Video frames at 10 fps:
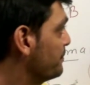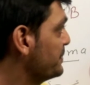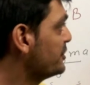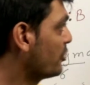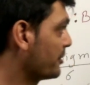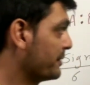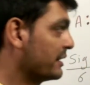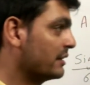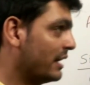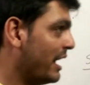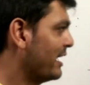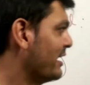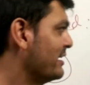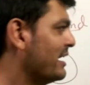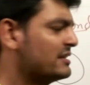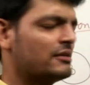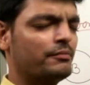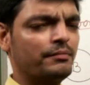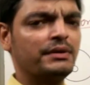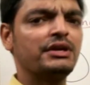p orbital, and that is a
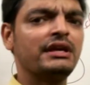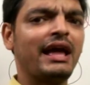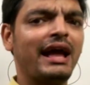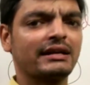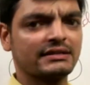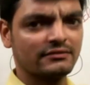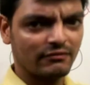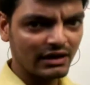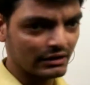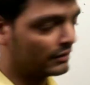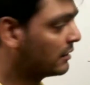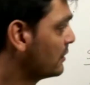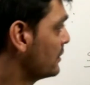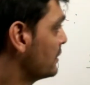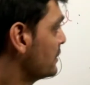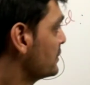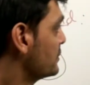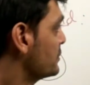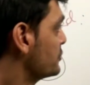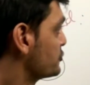px1.
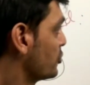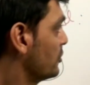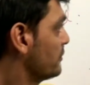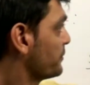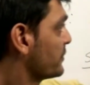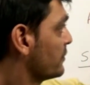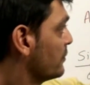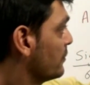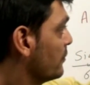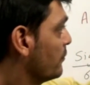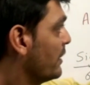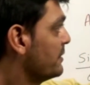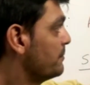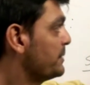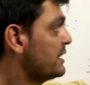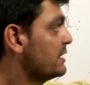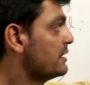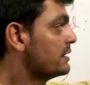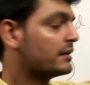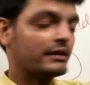So one
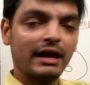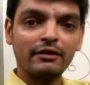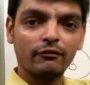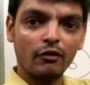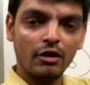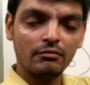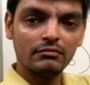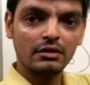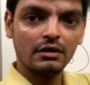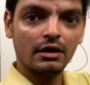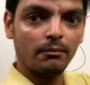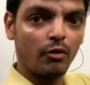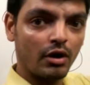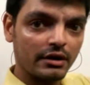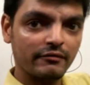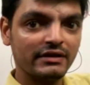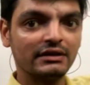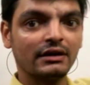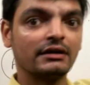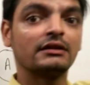p can form a bond with
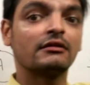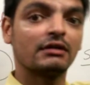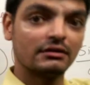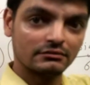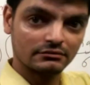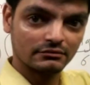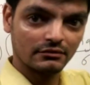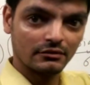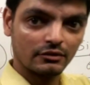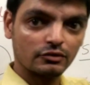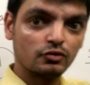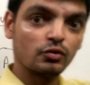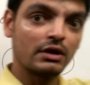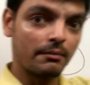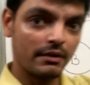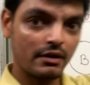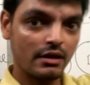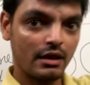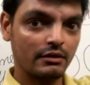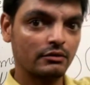another one to
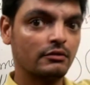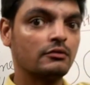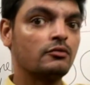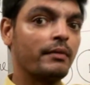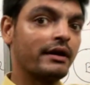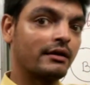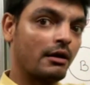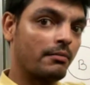couple, to make